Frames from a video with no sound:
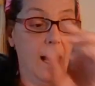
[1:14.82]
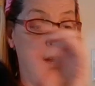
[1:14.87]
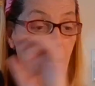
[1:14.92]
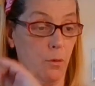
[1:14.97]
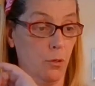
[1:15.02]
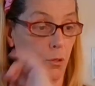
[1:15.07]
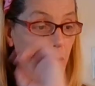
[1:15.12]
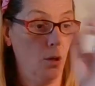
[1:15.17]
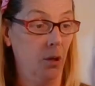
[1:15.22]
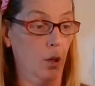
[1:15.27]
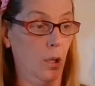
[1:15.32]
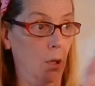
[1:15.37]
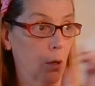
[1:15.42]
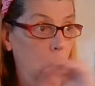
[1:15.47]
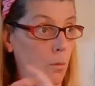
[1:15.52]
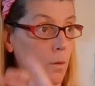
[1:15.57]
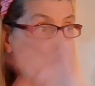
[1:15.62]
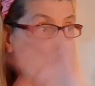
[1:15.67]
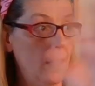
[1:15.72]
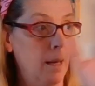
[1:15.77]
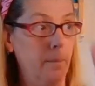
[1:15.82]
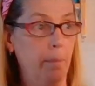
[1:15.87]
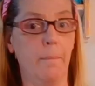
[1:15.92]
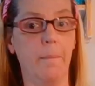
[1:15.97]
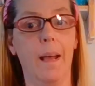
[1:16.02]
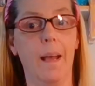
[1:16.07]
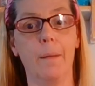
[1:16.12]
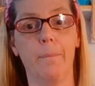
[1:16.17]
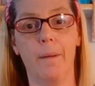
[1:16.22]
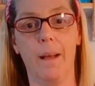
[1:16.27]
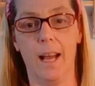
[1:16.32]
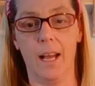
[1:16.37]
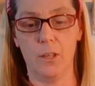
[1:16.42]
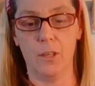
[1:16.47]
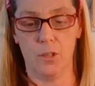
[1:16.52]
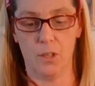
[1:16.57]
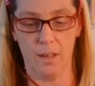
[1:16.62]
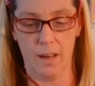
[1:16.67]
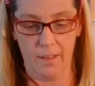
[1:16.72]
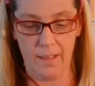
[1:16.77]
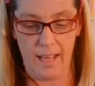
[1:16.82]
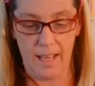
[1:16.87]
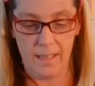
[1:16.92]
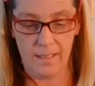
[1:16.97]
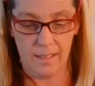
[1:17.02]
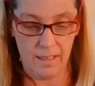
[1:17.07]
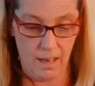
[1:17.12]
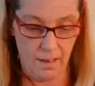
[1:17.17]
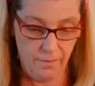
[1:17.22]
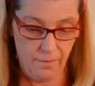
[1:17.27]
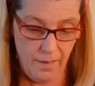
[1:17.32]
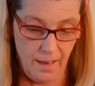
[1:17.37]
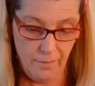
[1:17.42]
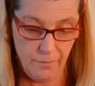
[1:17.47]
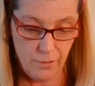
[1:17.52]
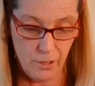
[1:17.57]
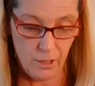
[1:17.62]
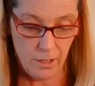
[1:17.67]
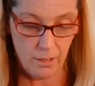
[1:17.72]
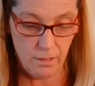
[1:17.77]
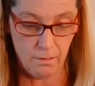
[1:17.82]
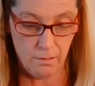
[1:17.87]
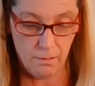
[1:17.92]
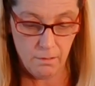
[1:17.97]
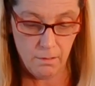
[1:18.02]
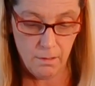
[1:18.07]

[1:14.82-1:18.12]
I will show you what type of Mod Podge and all that stuff after.